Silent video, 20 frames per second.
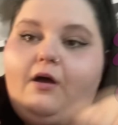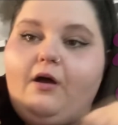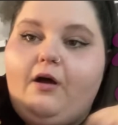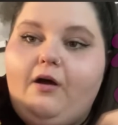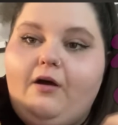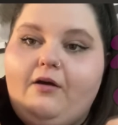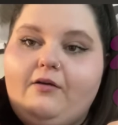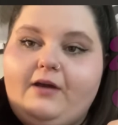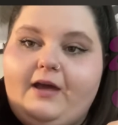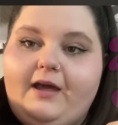
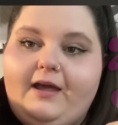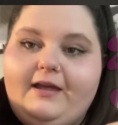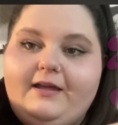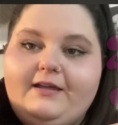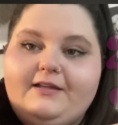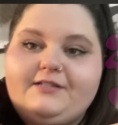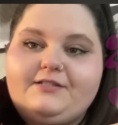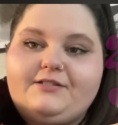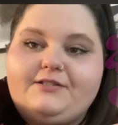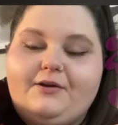Okay,
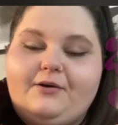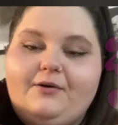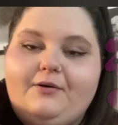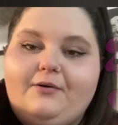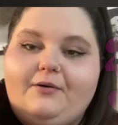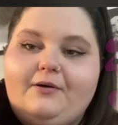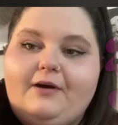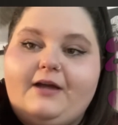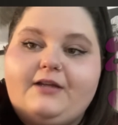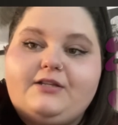
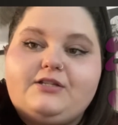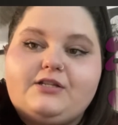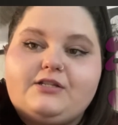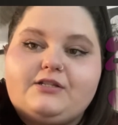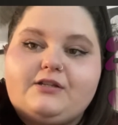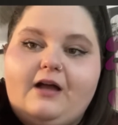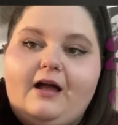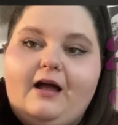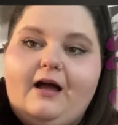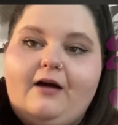so I just
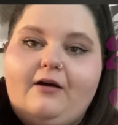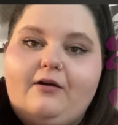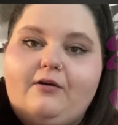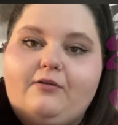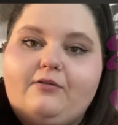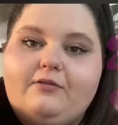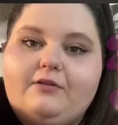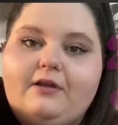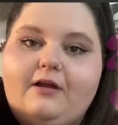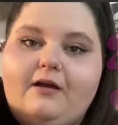got
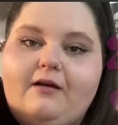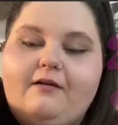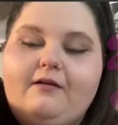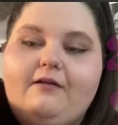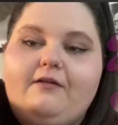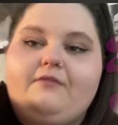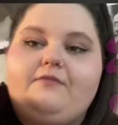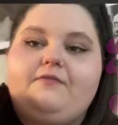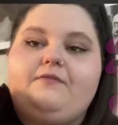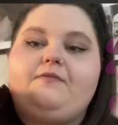out
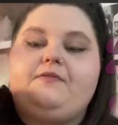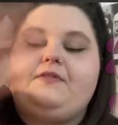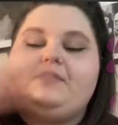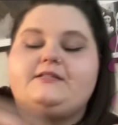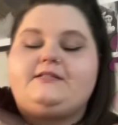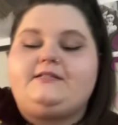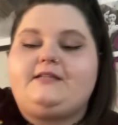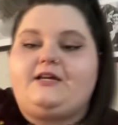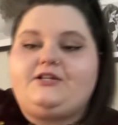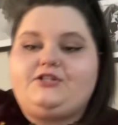of the
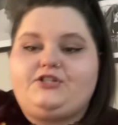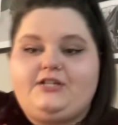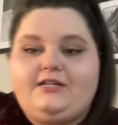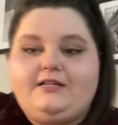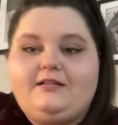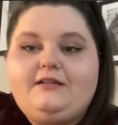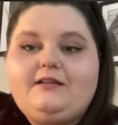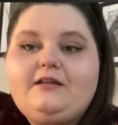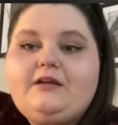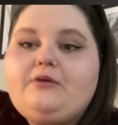session.